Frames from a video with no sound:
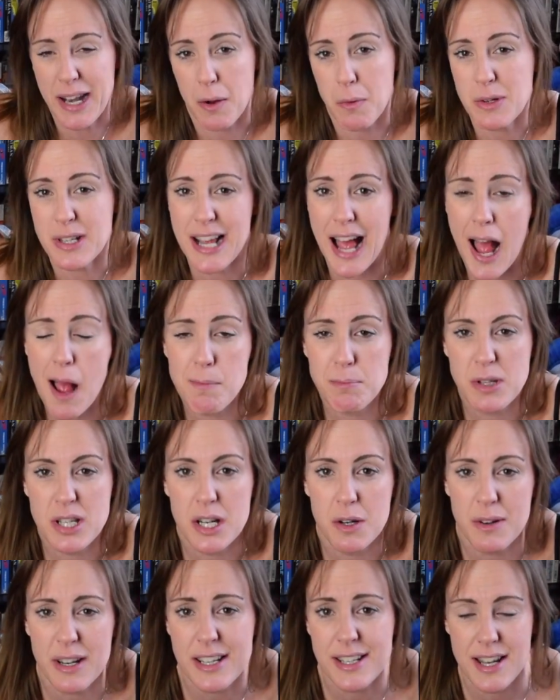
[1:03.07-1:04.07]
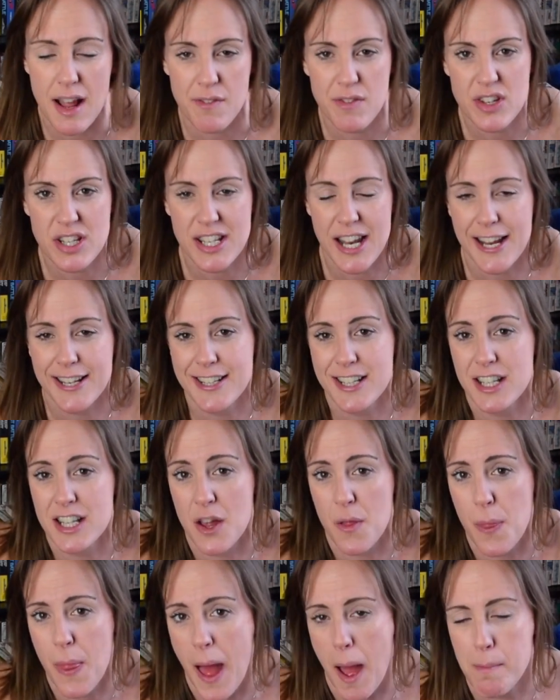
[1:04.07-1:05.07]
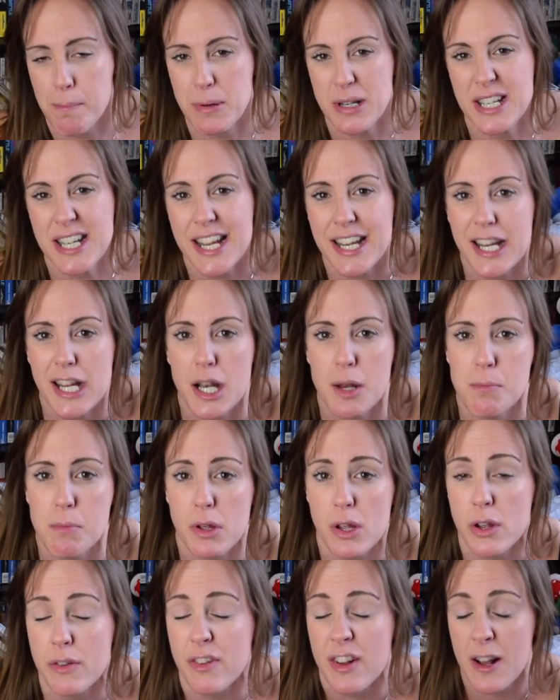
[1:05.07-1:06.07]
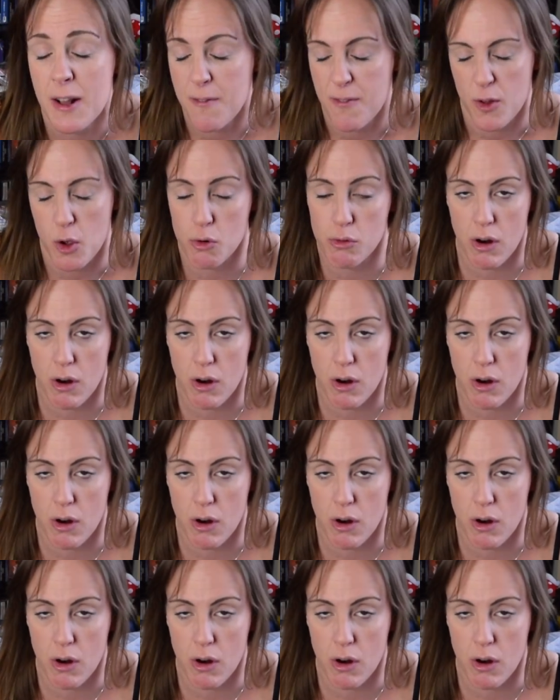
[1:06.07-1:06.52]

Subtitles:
I was absolutely devastated that that particular move, or